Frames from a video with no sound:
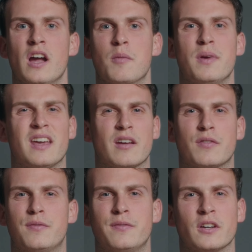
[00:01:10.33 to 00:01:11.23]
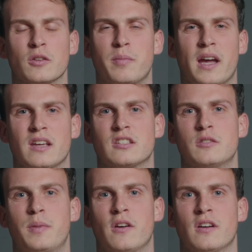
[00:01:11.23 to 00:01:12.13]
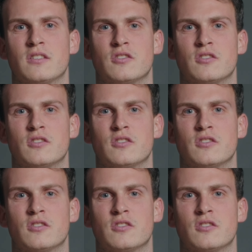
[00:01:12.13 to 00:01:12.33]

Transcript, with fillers: being filled by his Spirit,